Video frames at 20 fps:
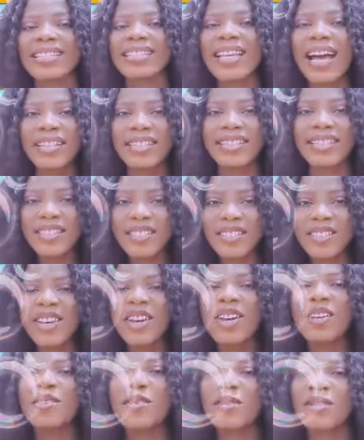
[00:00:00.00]
That is
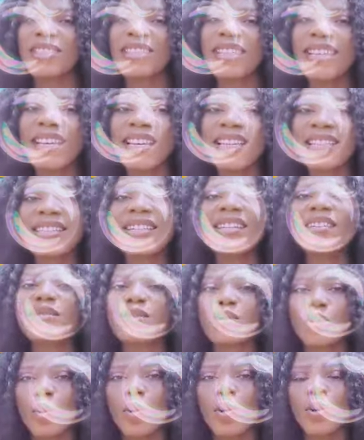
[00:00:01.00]
your skin
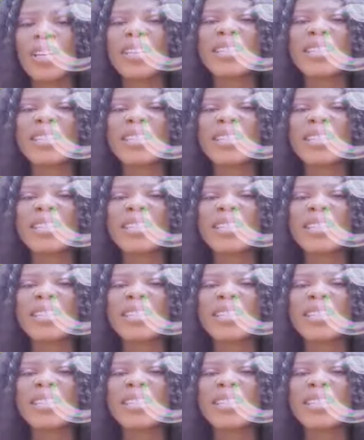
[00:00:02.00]
tone.